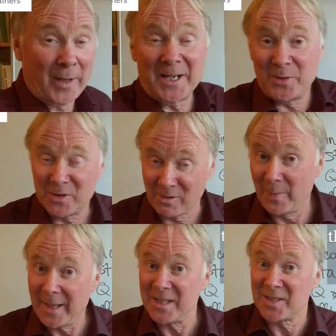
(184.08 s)
I do is
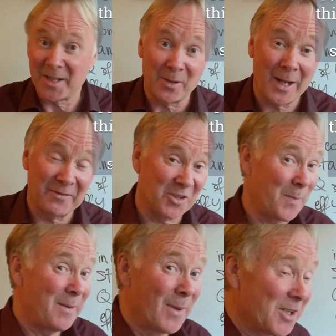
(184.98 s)
repeats. I don't have to
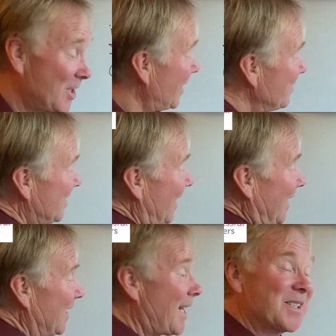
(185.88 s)
spend much time
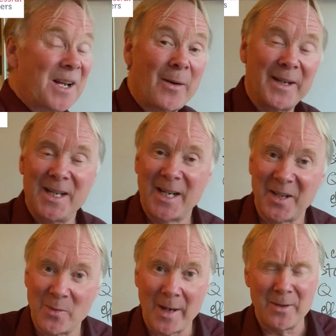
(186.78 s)
selling, and that's how I can get
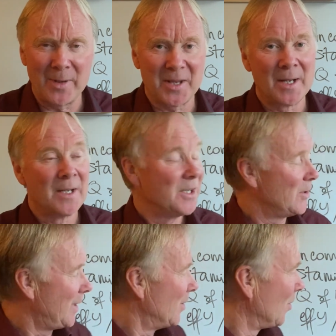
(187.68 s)
away with
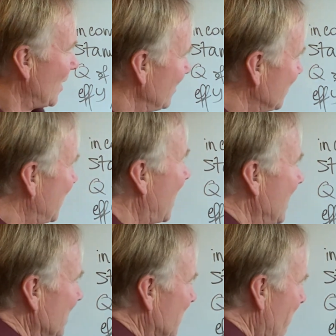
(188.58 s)
doing all those
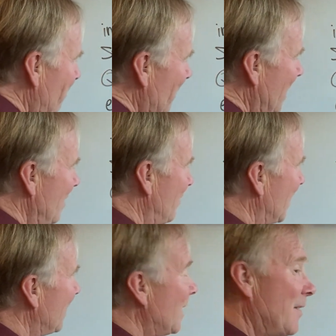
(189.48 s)
days.
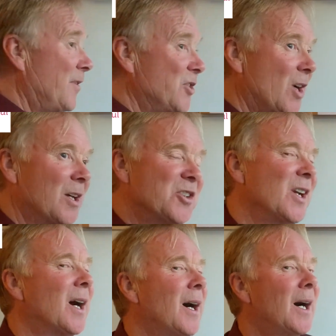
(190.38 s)
But if you're charging
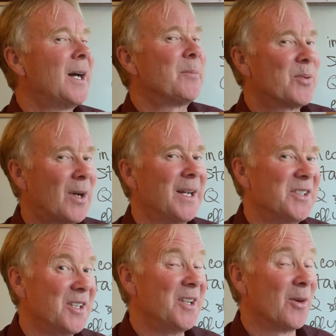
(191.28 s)
a higher
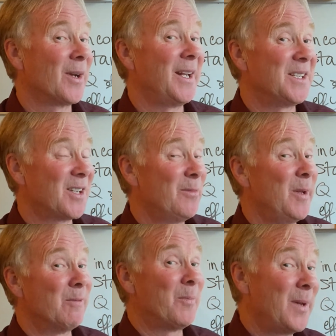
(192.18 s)
price and you're not getting so
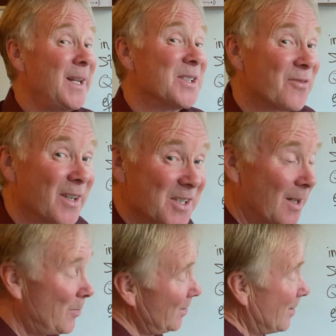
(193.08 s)
many repeats, for
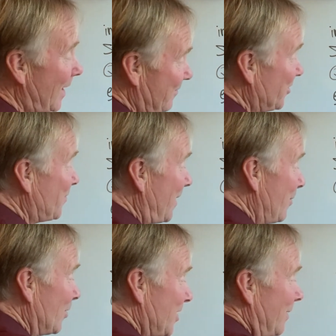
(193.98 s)
example, you'll have to spend
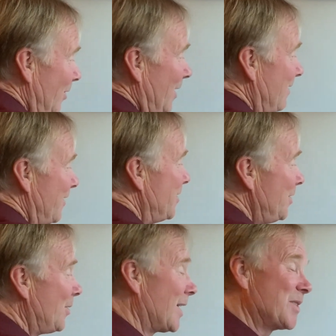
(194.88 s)
more time looking for
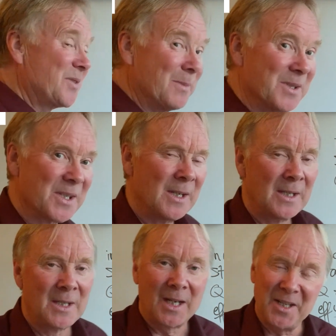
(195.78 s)
new customers
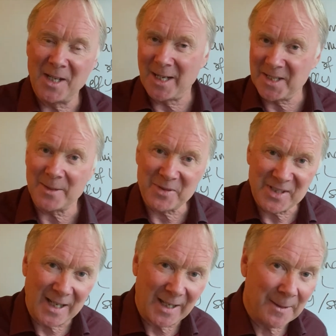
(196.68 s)
and you'll end up
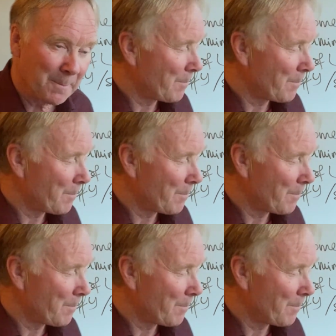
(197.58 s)
selling.